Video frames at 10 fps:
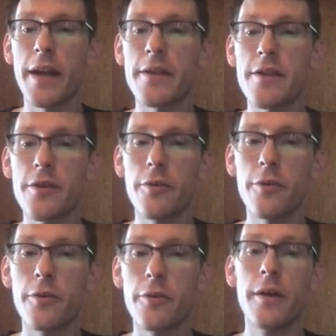And
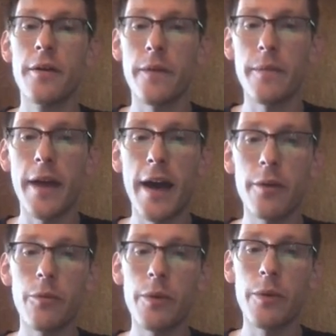so from
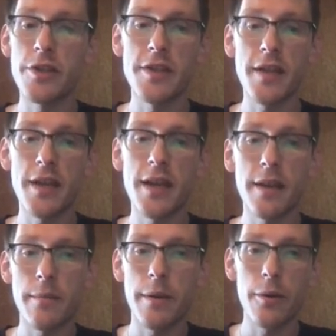that, we just take
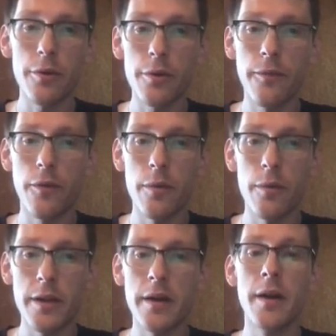the empirical
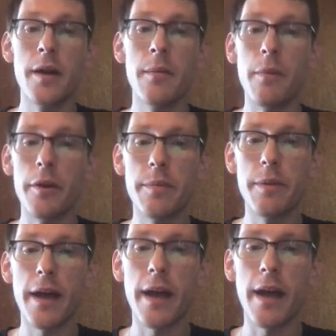formula,
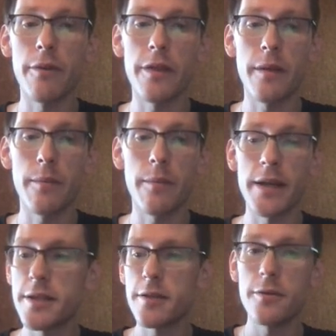multiply everything
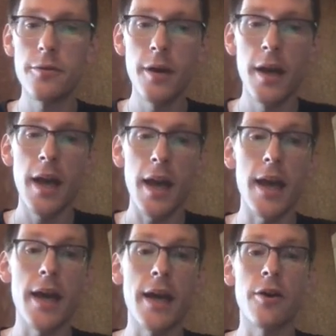by 2,
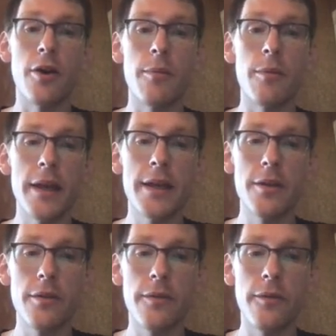and our
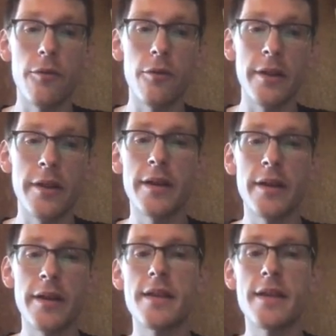molecular formula
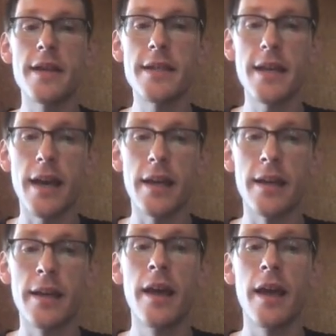is
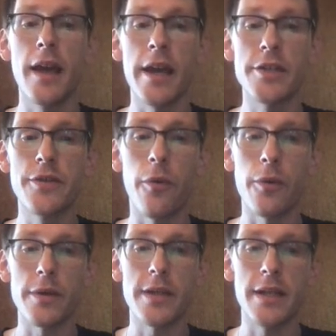
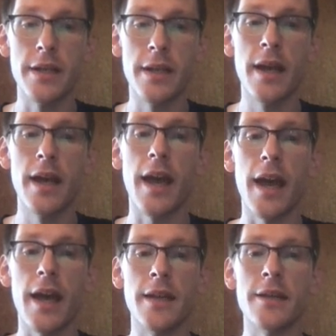
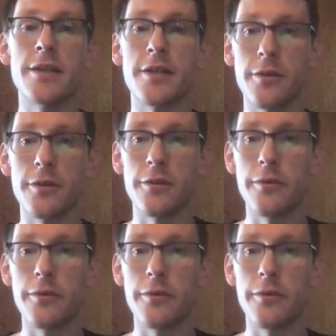C10H14N2.